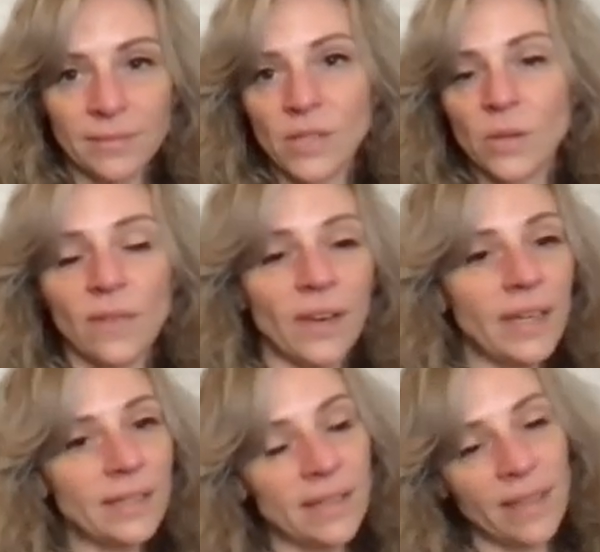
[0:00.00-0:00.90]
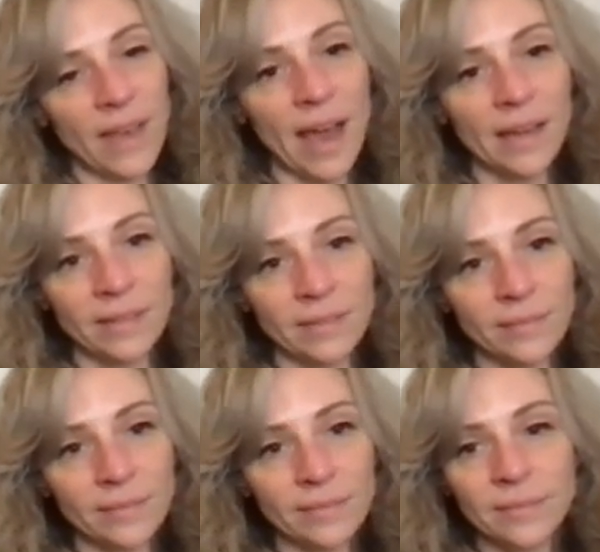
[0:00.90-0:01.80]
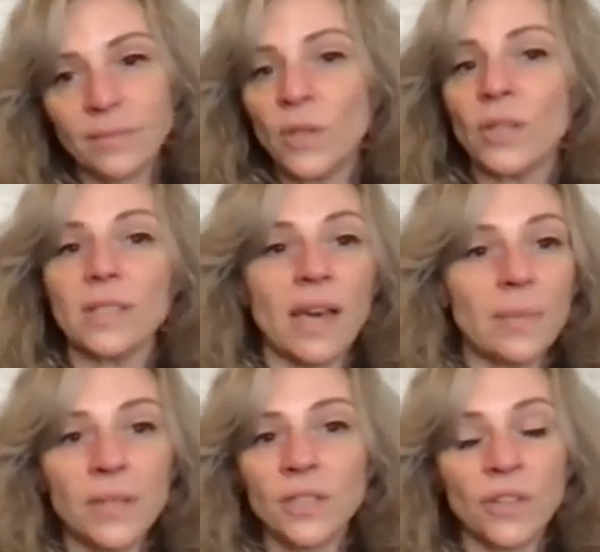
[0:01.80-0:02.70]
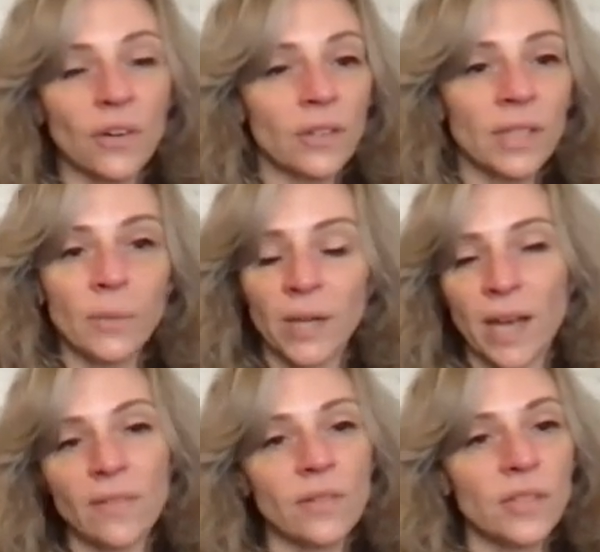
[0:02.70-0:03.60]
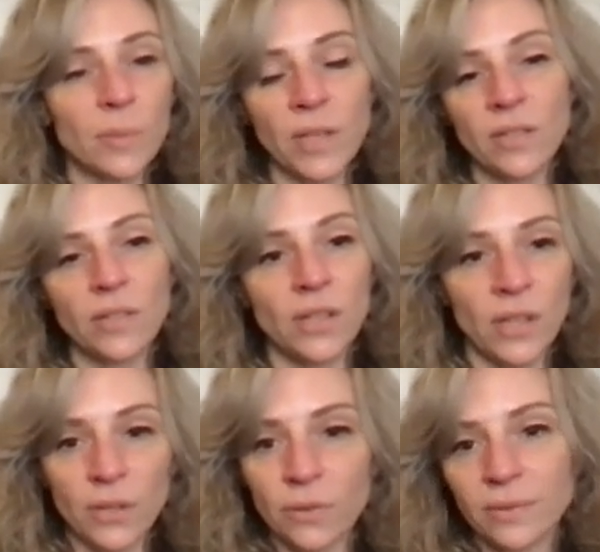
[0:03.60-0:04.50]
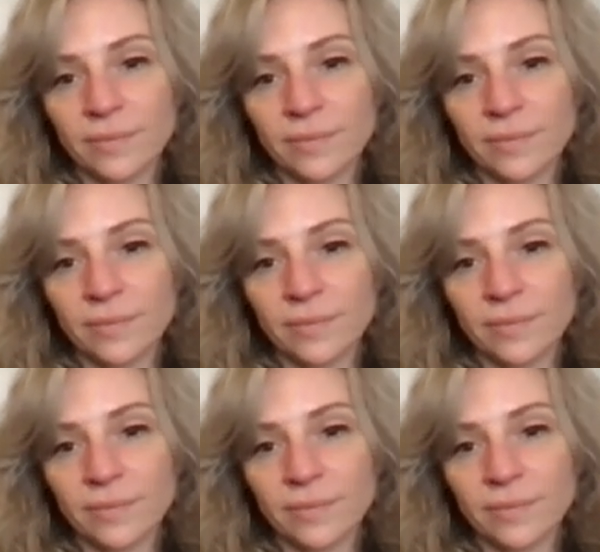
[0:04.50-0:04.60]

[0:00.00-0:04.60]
And so I invite you to say that. You can type it, journal it, whatever speaks to you.